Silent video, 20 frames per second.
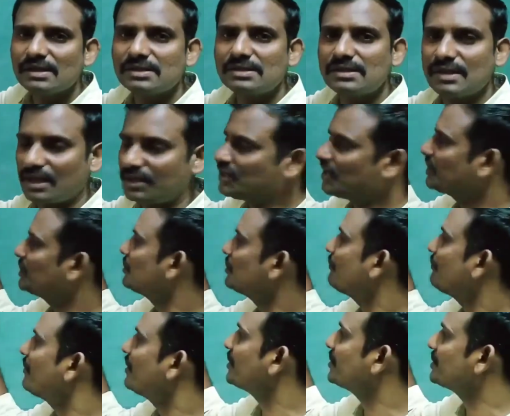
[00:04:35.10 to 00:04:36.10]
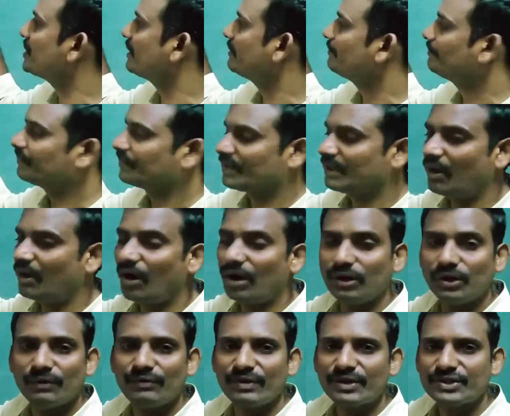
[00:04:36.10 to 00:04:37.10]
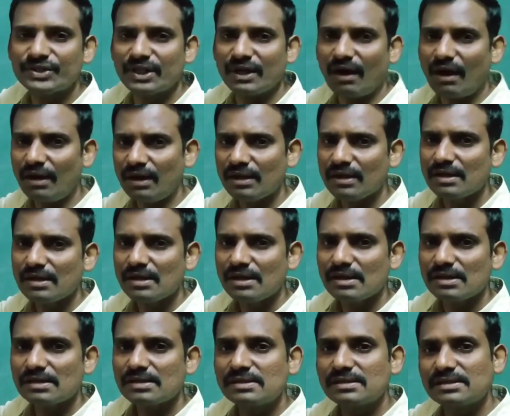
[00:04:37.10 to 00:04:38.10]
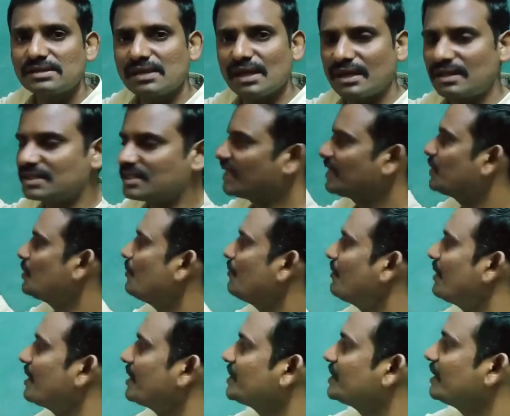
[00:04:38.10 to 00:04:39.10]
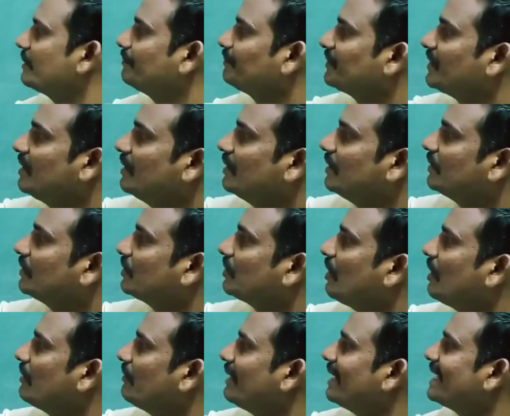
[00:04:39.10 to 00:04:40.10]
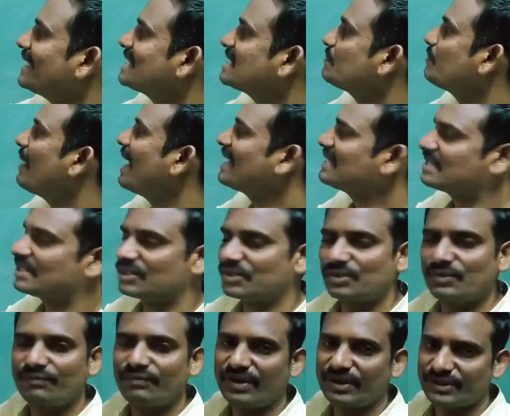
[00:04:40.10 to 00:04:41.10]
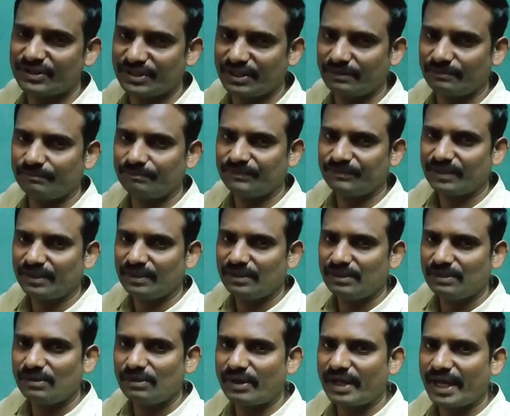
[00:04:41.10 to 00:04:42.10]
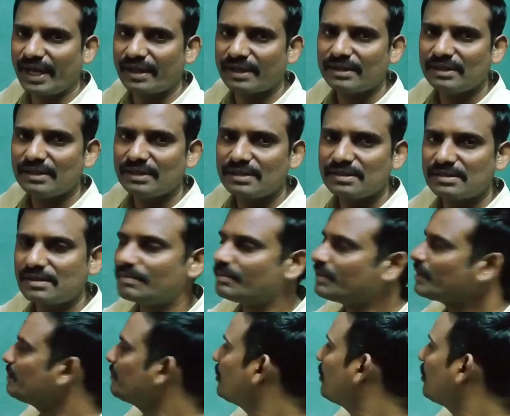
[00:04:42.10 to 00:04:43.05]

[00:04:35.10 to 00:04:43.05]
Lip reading: surjective function. Onto function or surjective function. Third one is bijective function. Okay, some people